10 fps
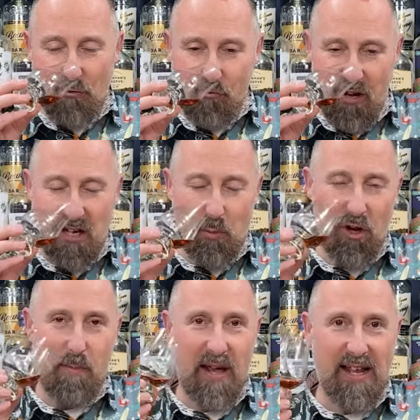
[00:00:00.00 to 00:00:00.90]
really
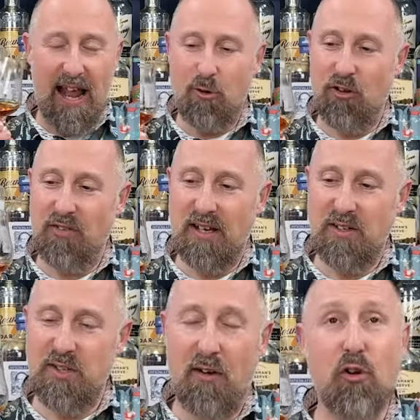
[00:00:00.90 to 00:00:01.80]
want to pick out on
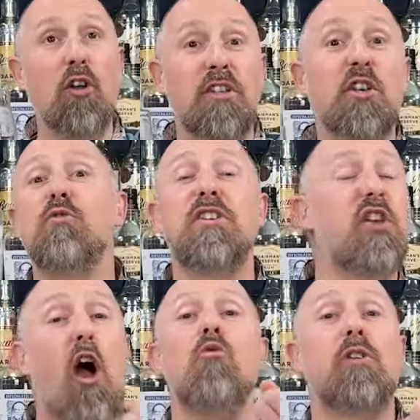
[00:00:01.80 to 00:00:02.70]
this, I've got, so this
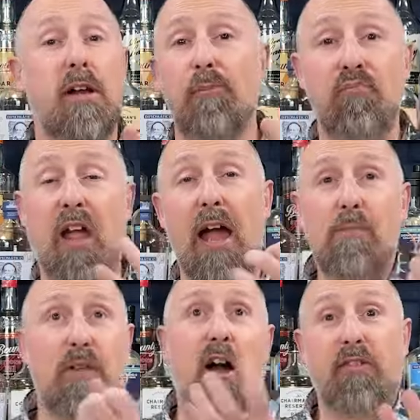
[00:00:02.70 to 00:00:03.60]
oak
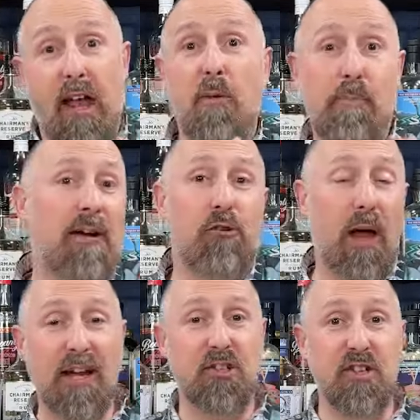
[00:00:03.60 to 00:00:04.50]
and a barrel
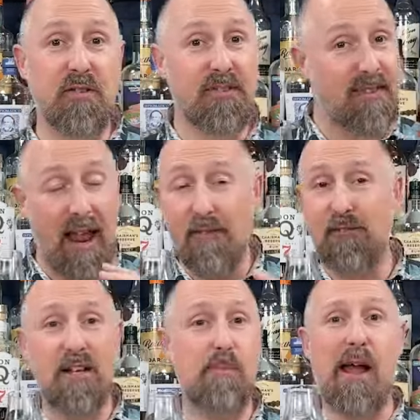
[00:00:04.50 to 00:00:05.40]
aging,
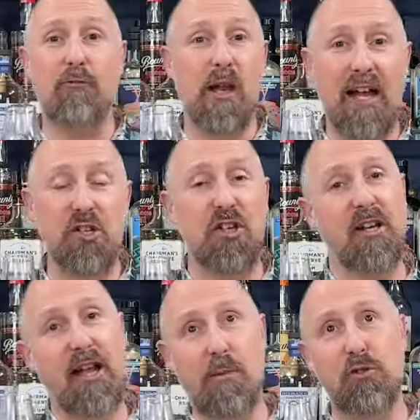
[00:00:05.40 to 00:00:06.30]
definitely barrel aging
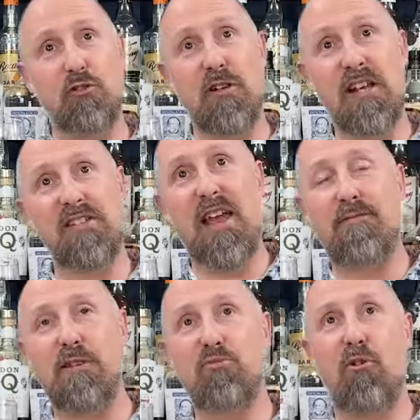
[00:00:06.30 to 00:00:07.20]
that comes through. That's
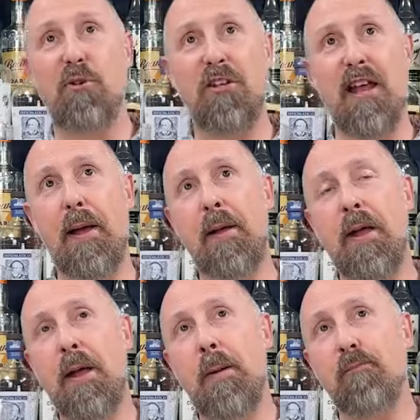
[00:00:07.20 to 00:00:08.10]
definitely prominent there.
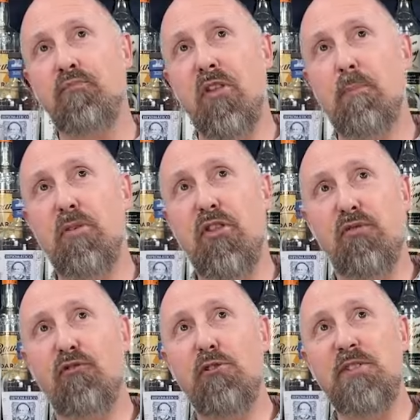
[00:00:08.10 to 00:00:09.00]
But the
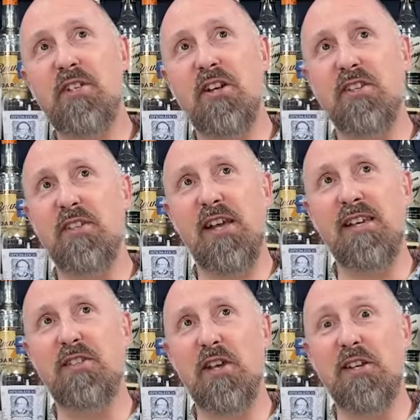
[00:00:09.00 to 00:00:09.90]
fruitiness
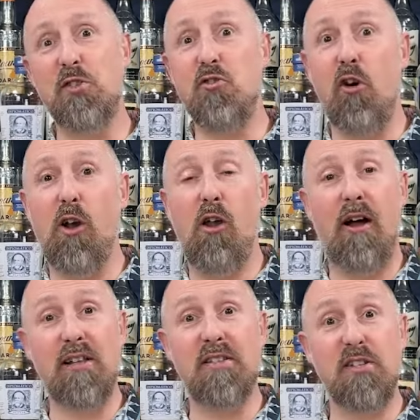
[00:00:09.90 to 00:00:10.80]
is not
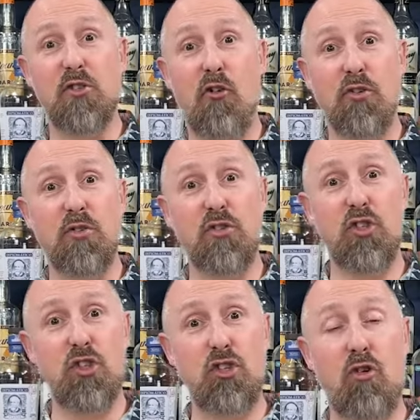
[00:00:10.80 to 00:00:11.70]
light. It's not
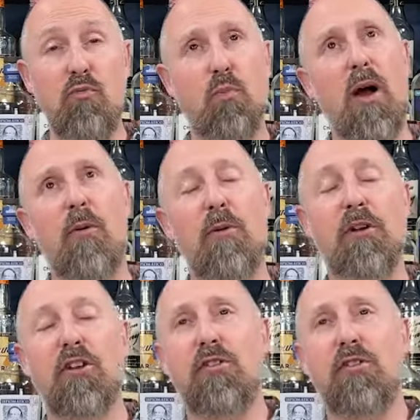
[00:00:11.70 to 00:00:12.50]
stone. Well, I'm going to